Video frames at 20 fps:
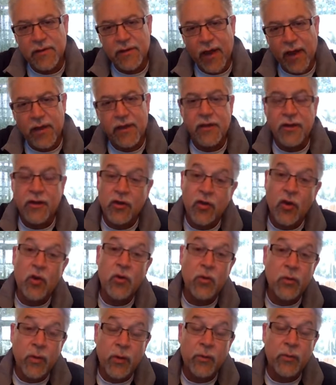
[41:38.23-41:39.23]
How are you going to know
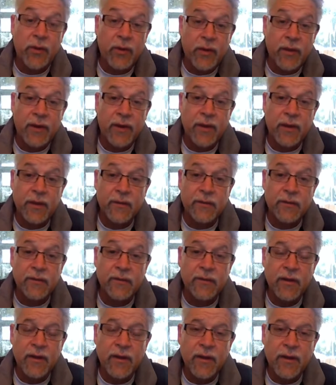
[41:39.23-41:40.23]
who he really is?